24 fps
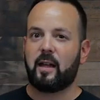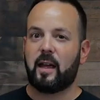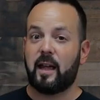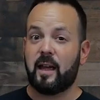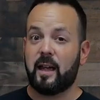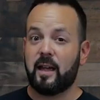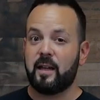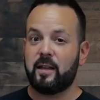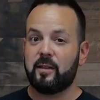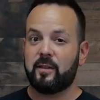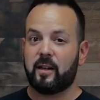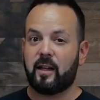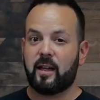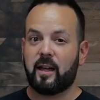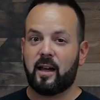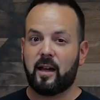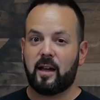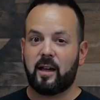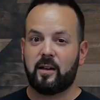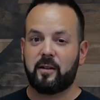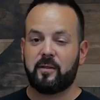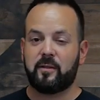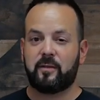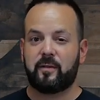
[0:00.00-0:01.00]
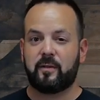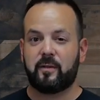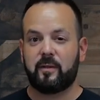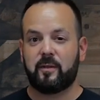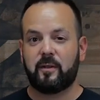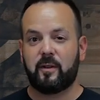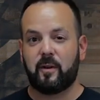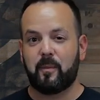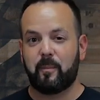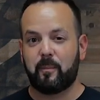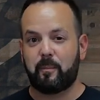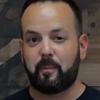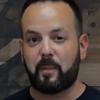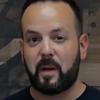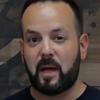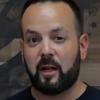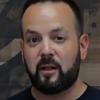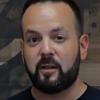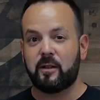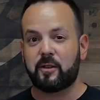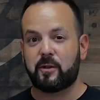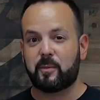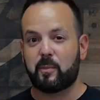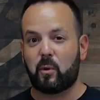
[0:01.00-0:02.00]
A, they have
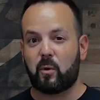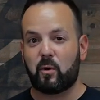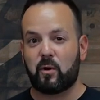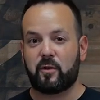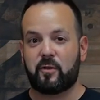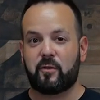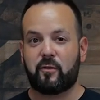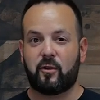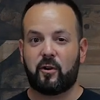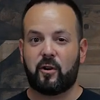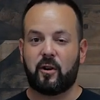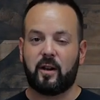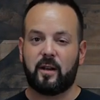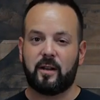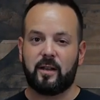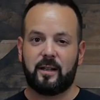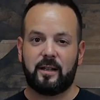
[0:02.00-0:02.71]
balance ports for